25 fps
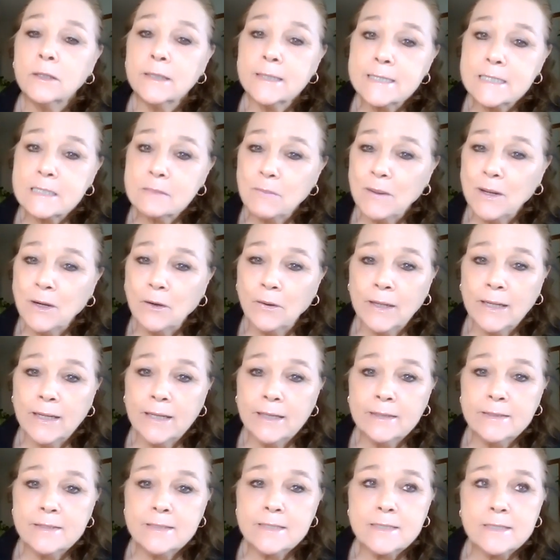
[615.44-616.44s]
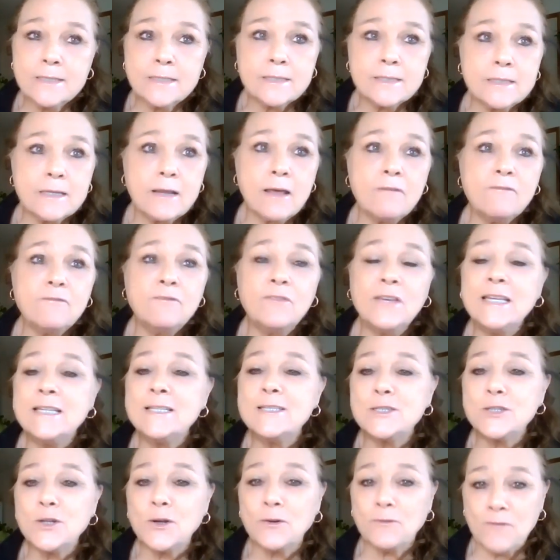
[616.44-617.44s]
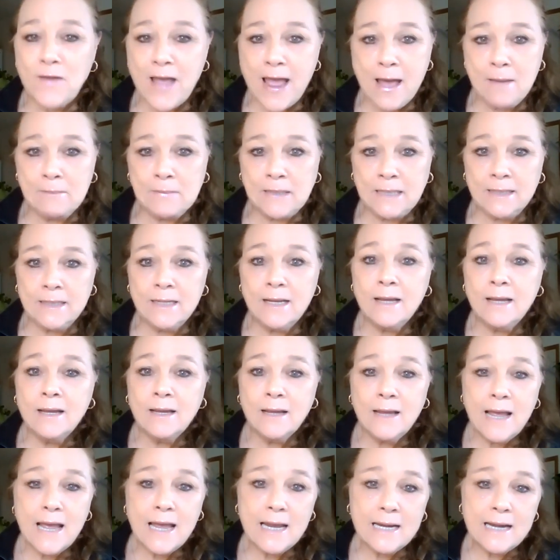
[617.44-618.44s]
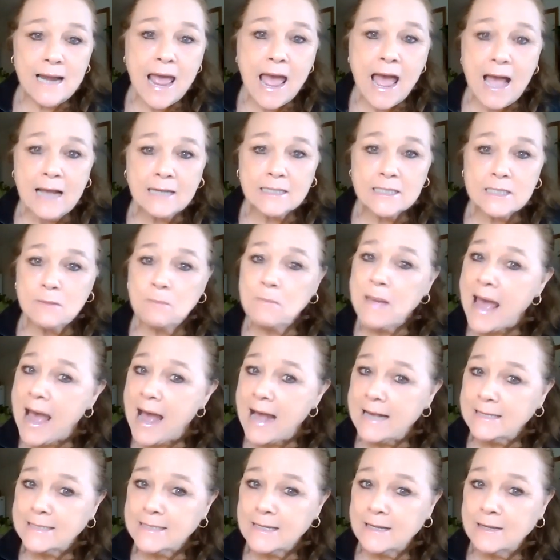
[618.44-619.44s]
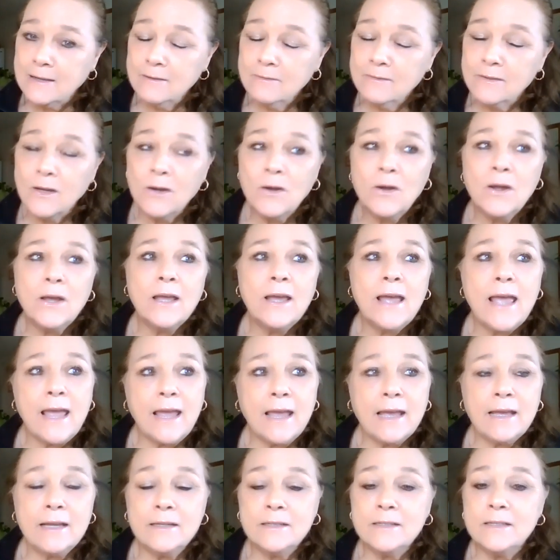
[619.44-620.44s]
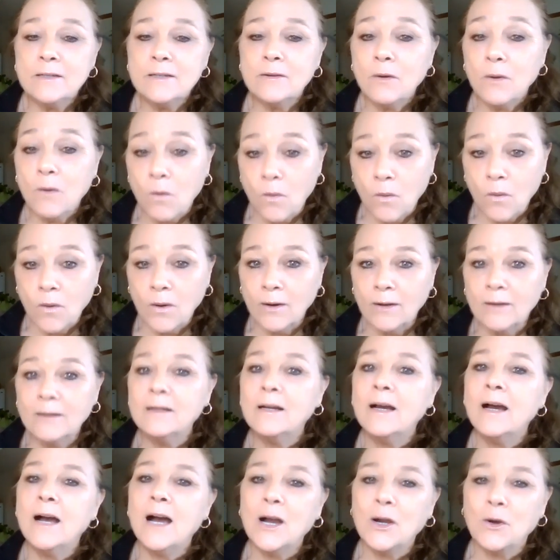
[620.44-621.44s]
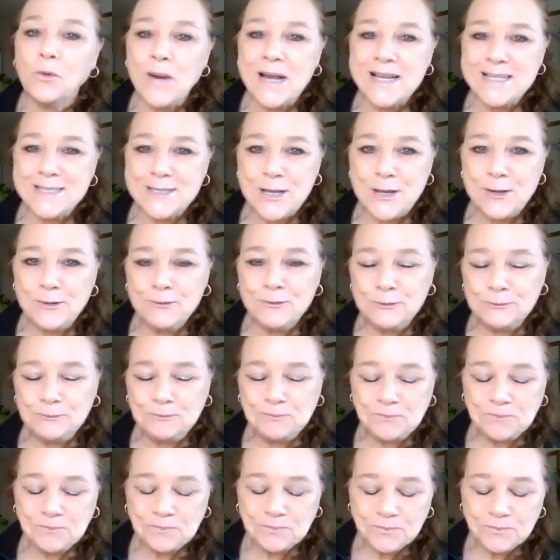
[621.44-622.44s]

You'll experience feast or famine and act passive and or aggressive.